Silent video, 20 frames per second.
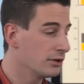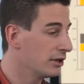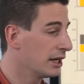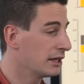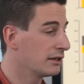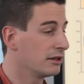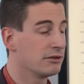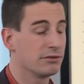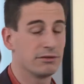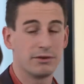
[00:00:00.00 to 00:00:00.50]

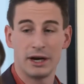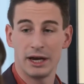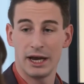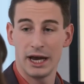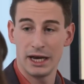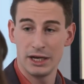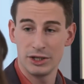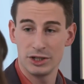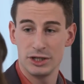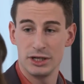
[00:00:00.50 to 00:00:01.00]
connect it via
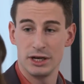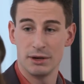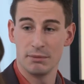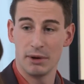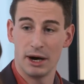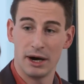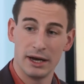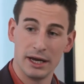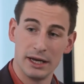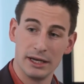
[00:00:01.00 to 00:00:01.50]

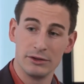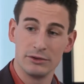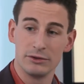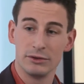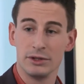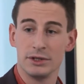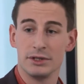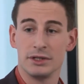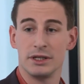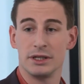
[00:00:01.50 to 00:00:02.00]
HDMI
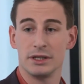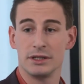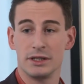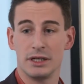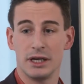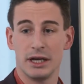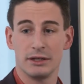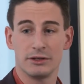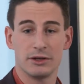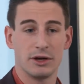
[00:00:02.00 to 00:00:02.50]
into the
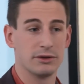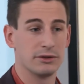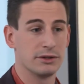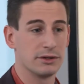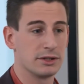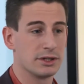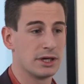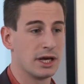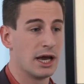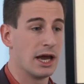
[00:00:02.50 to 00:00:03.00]

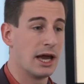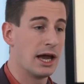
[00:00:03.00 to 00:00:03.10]
CSE800